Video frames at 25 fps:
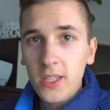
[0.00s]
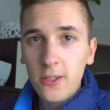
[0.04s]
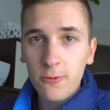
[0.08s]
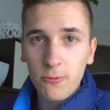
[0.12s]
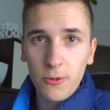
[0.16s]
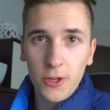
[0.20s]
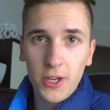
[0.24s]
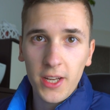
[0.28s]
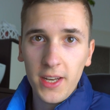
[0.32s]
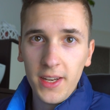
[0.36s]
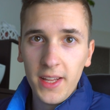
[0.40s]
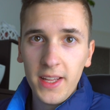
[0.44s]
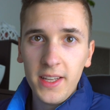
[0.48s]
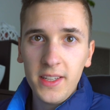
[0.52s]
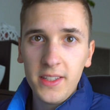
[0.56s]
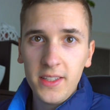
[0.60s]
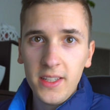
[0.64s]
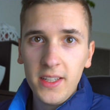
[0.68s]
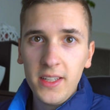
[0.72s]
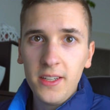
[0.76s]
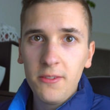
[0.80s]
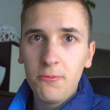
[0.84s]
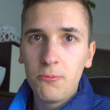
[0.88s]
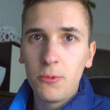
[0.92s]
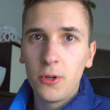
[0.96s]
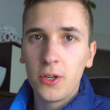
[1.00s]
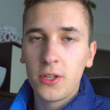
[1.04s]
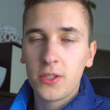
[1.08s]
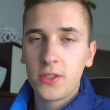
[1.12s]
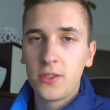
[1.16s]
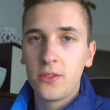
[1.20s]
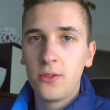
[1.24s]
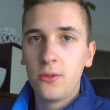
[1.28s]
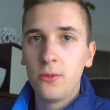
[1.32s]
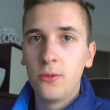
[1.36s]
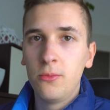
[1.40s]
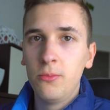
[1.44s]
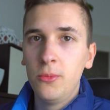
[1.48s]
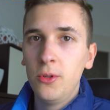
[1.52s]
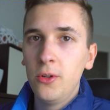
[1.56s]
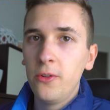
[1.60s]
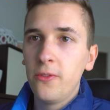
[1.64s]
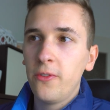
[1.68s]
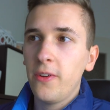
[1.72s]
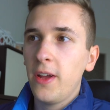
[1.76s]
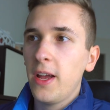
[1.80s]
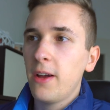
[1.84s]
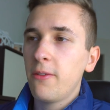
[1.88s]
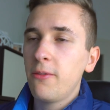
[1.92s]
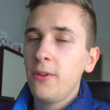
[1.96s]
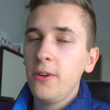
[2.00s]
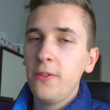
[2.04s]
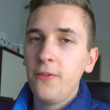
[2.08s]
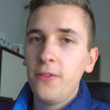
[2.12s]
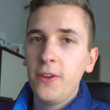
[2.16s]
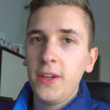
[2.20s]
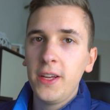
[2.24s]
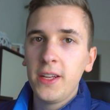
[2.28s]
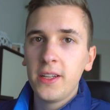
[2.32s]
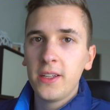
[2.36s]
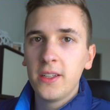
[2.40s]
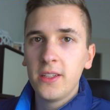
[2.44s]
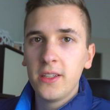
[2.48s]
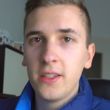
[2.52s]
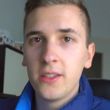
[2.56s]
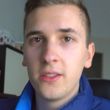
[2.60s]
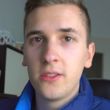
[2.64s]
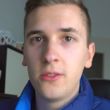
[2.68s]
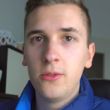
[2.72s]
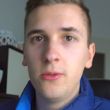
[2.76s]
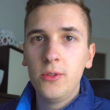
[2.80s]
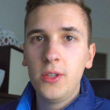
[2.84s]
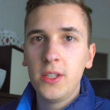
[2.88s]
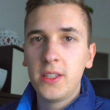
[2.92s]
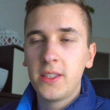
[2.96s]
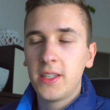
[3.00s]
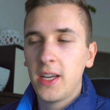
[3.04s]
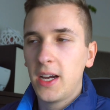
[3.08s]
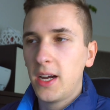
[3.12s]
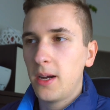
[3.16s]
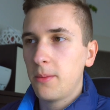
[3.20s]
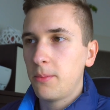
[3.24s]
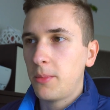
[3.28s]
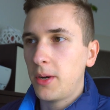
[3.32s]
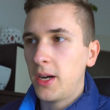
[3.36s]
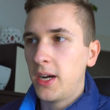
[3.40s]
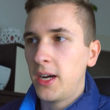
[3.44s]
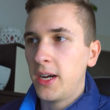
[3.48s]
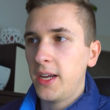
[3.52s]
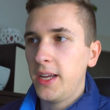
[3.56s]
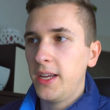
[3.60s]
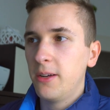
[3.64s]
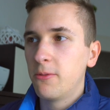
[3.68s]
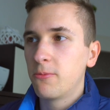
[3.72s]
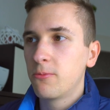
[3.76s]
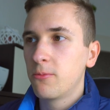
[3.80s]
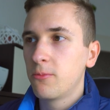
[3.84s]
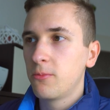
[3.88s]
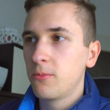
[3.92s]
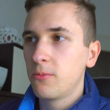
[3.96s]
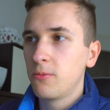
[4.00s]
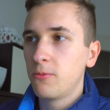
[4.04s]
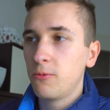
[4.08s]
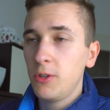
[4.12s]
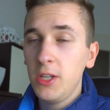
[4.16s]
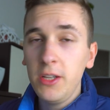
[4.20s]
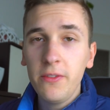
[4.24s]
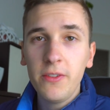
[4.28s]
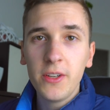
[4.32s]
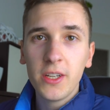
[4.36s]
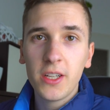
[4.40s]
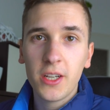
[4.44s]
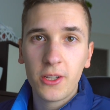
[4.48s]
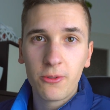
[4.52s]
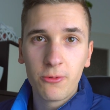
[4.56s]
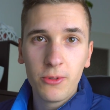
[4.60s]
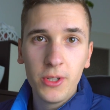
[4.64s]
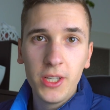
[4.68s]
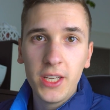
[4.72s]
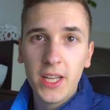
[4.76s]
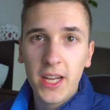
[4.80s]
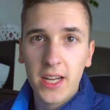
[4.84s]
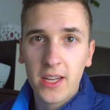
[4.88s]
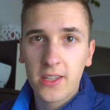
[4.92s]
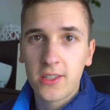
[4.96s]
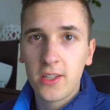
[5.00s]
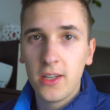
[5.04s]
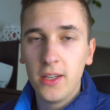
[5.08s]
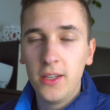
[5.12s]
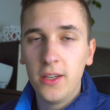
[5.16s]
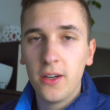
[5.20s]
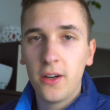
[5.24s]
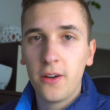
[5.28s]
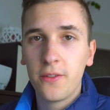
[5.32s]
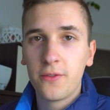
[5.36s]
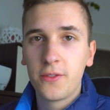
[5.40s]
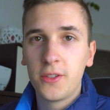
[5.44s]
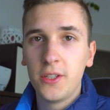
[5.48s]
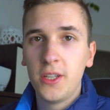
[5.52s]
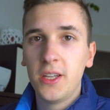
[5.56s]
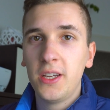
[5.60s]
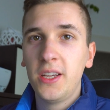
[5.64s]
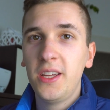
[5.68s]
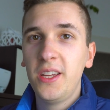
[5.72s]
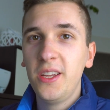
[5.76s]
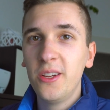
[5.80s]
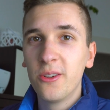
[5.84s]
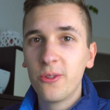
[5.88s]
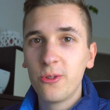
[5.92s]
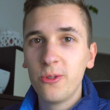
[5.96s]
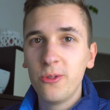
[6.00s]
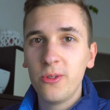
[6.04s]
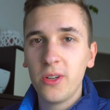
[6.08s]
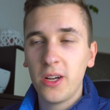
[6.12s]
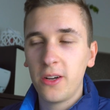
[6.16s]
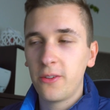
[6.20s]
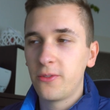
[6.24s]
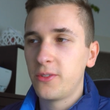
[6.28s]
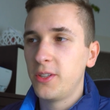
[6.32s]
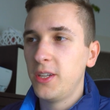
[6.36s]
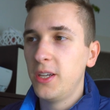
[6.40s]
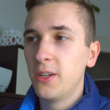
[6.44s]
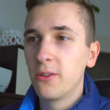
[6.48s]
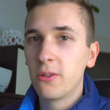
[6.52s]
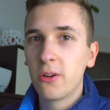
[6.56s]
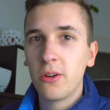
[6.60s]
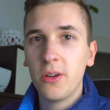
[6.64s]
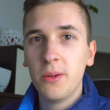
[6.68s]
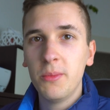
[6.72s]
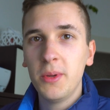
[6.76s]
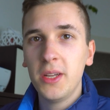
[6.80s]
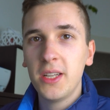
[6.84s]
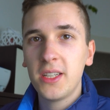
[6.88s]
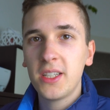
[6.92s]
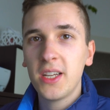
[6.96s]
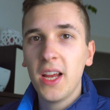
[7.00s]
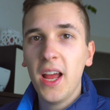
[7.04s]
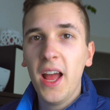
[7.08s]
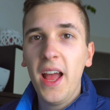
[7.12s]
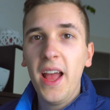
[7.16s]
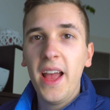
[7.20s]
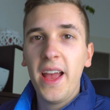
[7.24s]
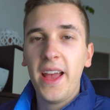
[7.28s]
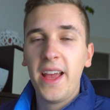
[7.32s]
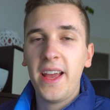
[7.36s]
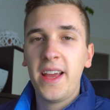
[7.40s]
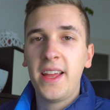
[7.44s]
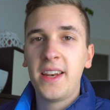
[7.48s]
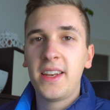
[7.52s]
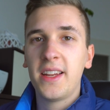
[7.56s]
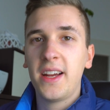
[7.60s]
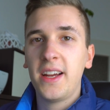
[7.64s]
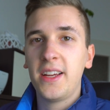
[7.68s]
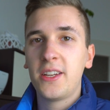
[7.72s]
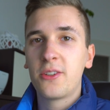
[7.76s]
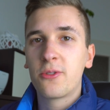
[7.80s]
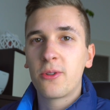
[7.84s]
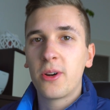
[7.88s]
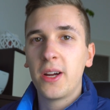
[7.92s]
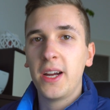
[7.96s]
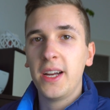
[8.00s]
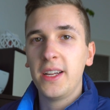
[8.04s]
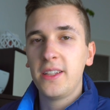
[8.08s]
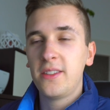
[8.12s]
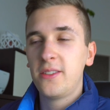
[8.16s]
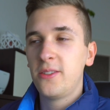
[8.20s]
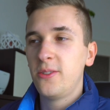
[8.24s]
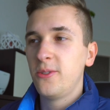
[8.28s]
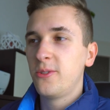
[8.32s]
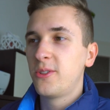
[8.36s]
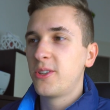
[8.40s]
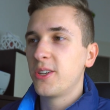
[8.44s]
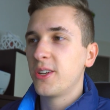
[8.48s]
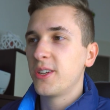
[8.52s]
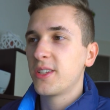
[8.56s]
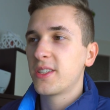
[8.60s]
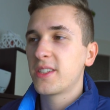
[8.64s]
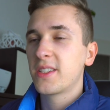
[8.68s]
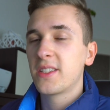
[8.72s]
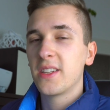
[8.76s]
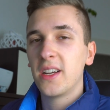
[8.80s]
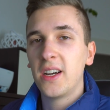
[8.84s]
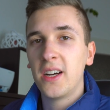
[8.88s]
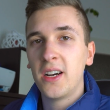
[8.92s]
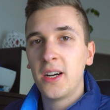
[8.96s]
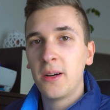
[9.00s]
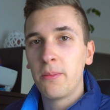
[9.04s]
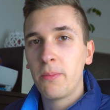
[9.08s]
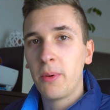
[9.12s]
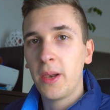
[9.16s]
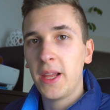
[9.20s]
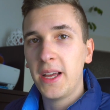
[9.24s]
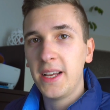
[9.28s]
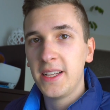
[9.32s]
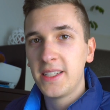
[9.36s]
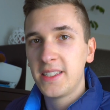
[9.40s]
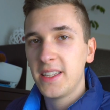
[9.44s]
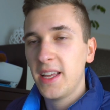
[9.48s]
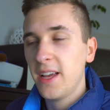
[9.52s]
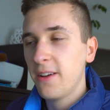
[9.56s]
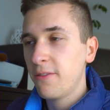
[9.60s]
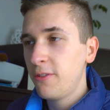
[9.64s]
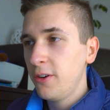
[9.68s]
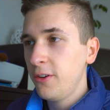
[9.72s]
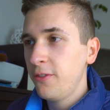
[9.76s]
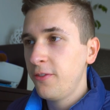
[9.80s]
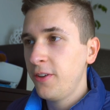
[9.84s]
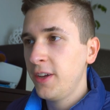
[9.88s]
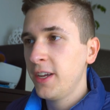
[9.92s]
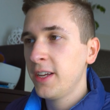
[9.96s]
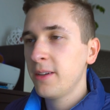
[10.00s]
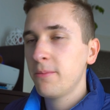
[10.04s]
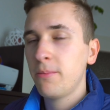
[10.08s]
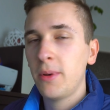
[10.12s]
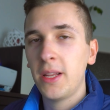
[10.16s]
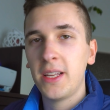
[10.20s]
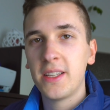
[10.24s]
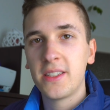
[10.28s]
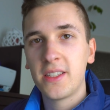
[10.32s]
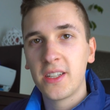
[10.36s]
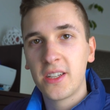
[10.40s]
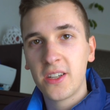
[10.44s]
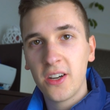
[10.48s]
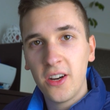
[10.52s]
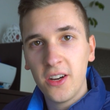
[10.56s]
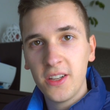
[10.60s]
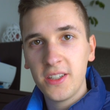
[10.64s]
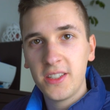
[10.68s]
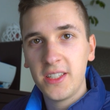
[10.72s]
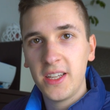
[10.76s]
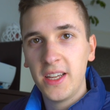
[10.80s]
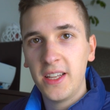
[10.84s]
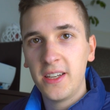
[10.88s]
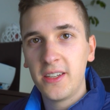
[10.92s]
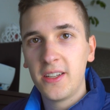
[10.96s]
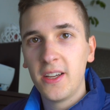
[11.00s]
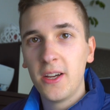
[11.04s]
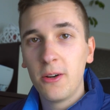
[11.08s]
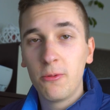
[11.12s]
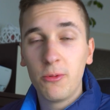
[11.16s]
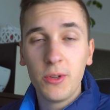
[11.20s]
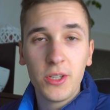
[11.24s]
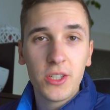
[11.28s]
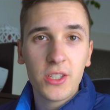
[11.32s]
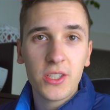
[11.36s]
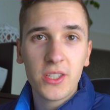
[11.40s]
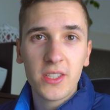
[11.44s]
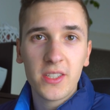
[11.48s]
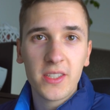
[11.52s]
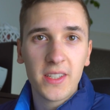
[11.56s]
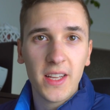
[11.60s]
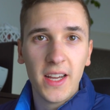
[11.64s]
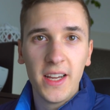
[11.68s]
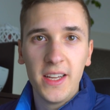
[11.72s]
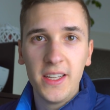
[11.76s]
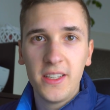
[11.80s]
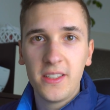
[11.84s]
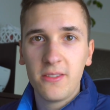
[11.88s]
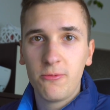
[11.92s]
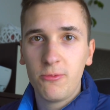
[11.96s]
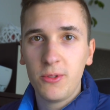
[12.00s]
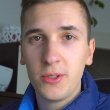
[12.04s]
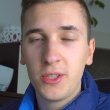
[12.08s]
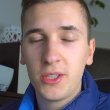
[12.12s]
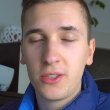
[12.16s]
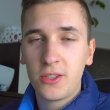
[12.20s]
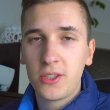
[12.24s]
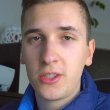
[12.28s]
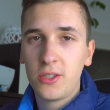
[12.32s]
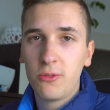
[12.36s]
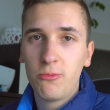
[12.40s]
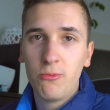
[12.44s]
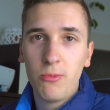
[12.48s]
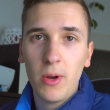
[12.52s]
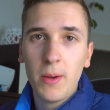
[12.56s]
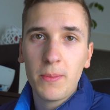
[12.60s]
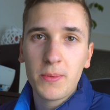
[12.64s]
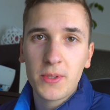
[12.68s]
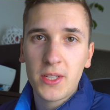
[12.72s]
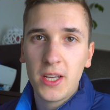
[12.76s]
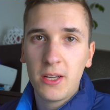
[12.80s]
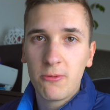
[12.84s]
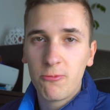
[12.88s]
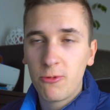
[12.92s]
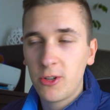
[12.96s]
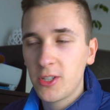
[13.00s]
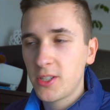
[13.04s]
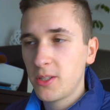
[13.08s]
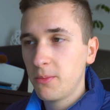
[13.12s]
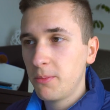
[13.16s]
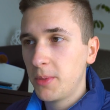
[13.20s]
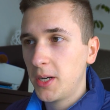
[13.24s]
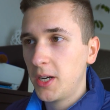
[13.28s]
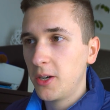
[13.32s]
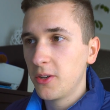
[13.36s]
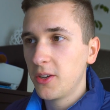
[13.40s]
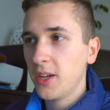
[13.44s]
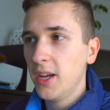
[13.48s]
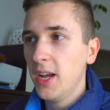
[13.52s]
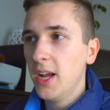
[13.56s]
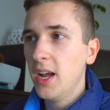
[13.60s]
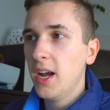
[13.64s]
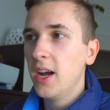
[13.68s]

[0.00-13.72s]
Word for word: what I then did was to move everything to the top. I even got rid actually of the hero of the hero image, and I tried to just uh, place everything, place the content, which the site, which the website was about,